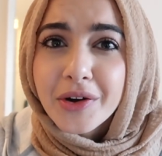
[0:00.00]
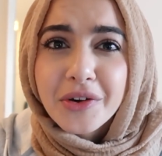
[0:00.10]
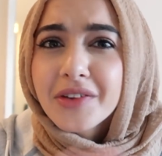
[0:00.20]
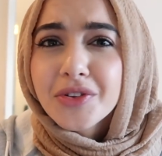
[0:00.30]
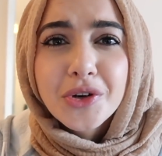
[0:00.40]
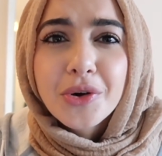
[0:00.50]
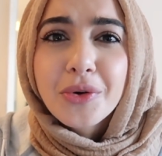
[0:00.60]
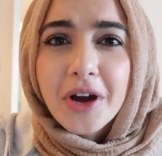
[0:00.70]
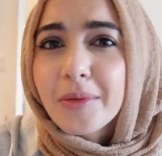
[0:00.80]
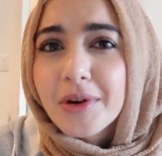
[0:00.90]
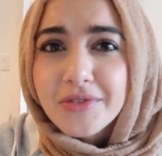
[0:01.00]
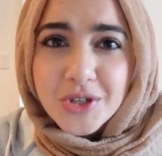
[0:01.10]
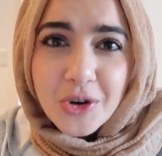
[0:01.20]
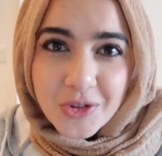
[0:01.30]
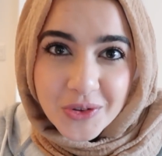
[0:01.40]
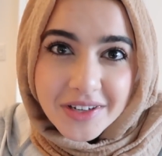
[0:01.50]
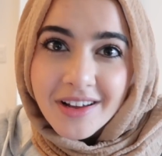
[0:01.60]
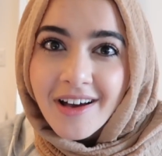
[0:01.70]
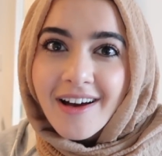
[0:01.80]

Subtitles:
or even your own grandma if she owns one.